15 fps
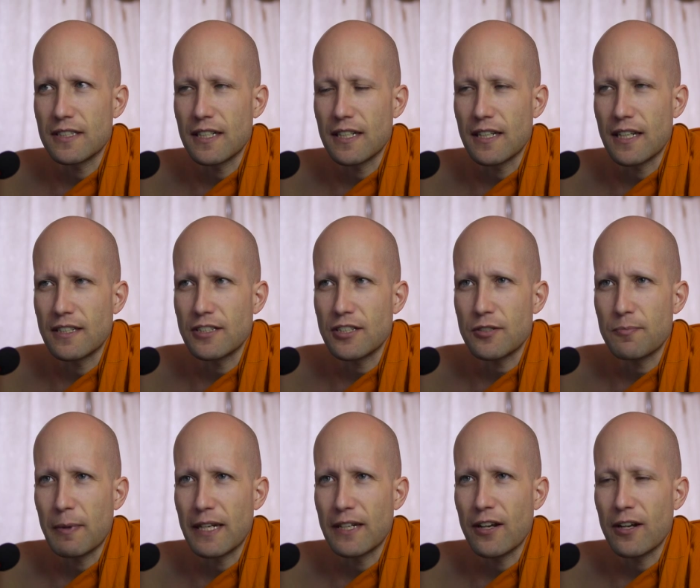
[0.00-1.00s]
it, it, just
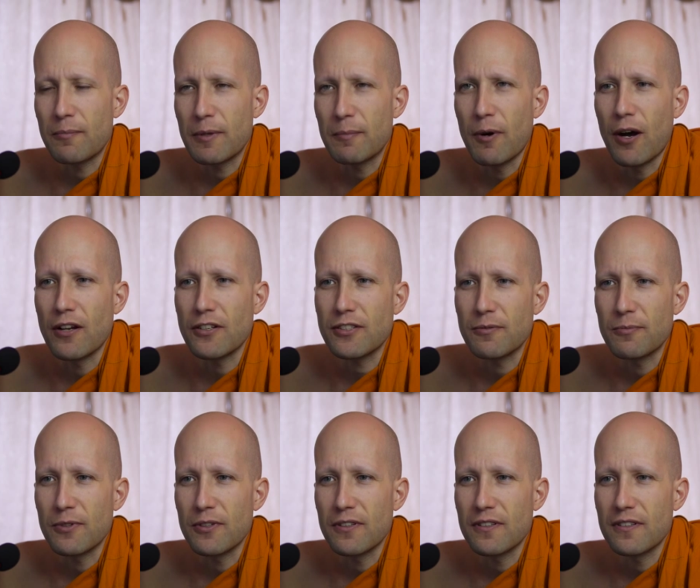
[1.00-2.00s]
may not be
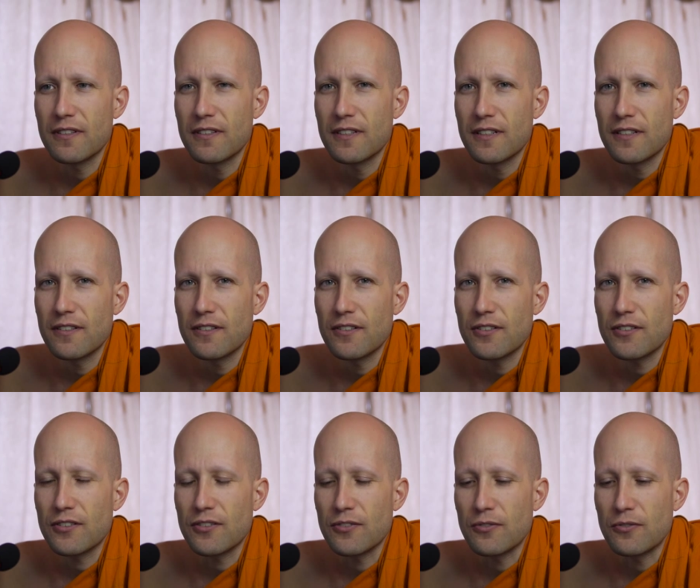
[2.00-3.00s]
possible
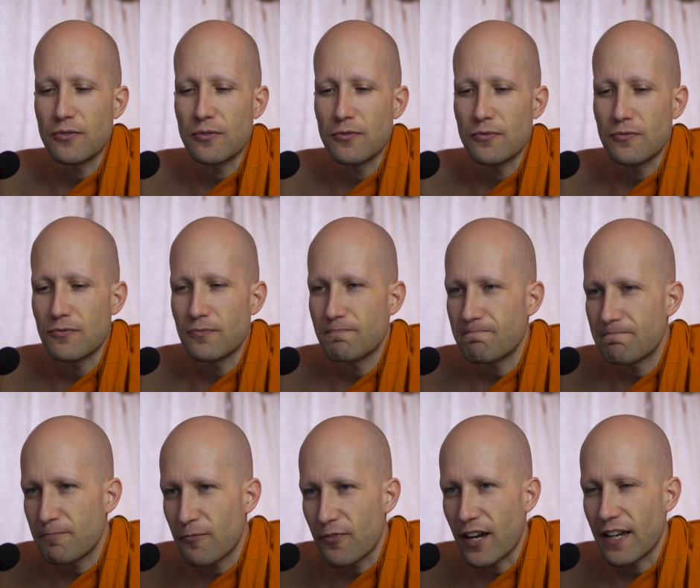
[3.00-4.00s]
to
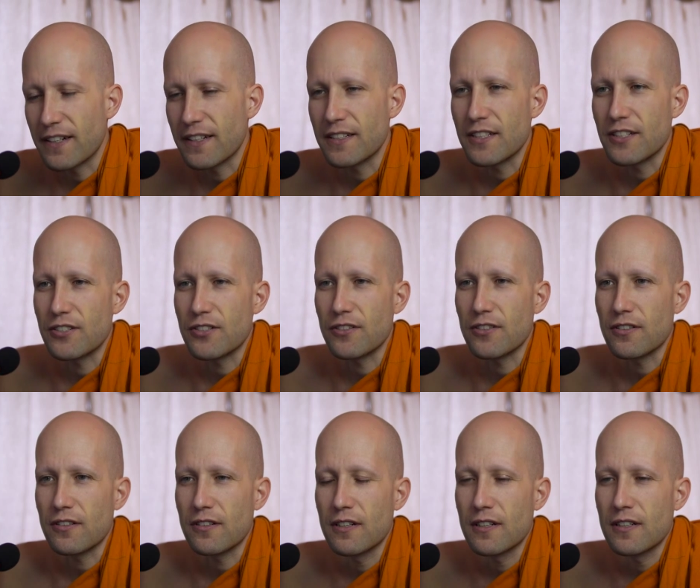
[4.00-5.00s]
find a teacher